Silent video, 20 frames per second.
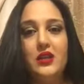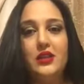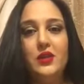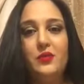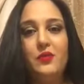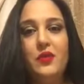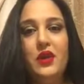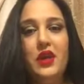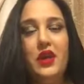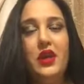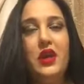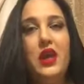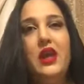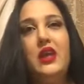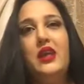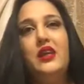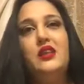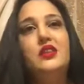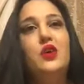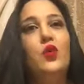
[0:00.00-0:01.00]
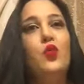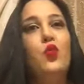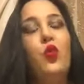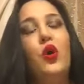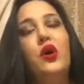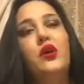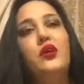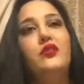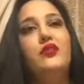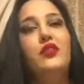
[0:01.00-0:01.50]
To me, it is a
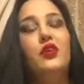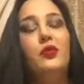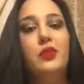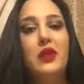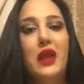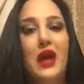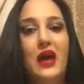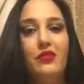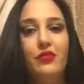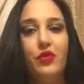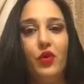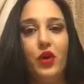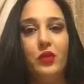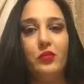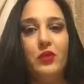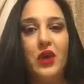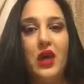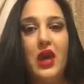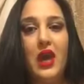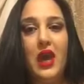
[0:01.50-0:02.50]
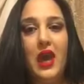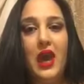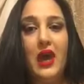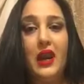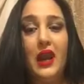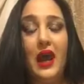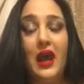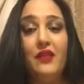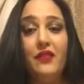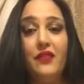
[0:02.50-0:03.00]
wonderful platform,
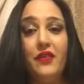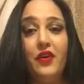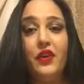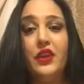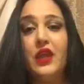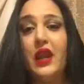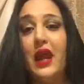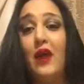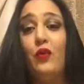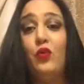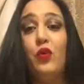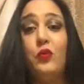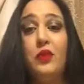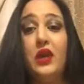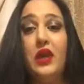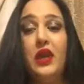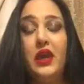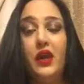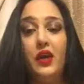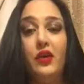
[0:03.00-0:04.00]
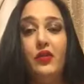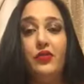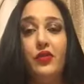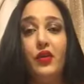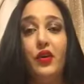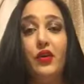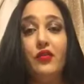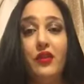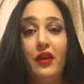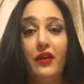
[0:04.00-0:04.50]
and I feel that I will be here
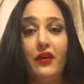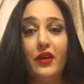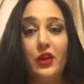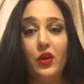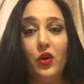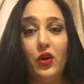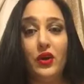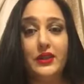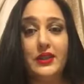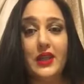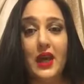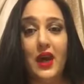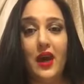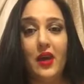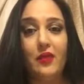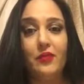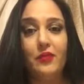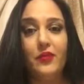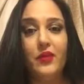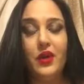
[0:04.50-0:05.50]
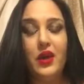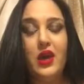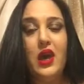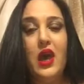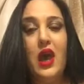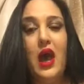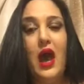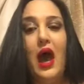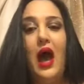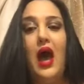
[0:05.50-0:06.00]
for a very long time.
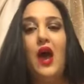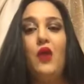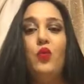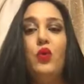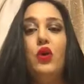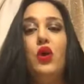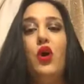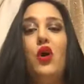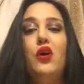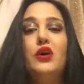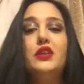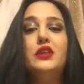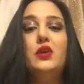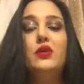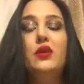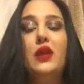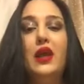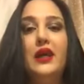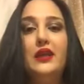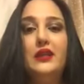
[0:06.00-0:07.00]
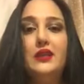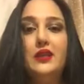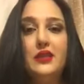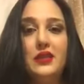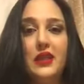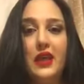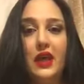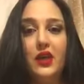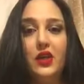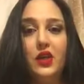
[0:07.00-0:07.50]
I will also like to
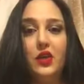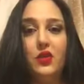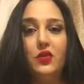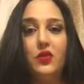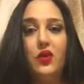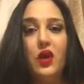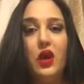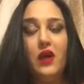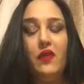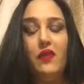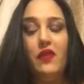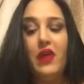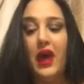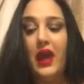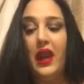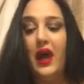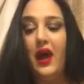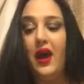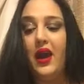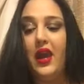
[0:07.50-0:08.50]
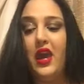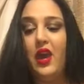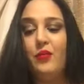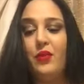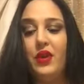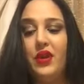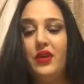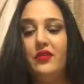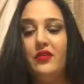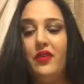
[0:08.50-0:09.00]
tell you that I
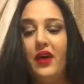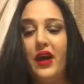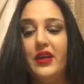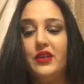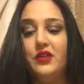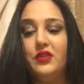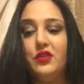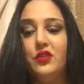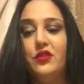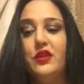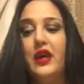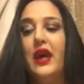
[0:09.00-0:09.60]
am an advisor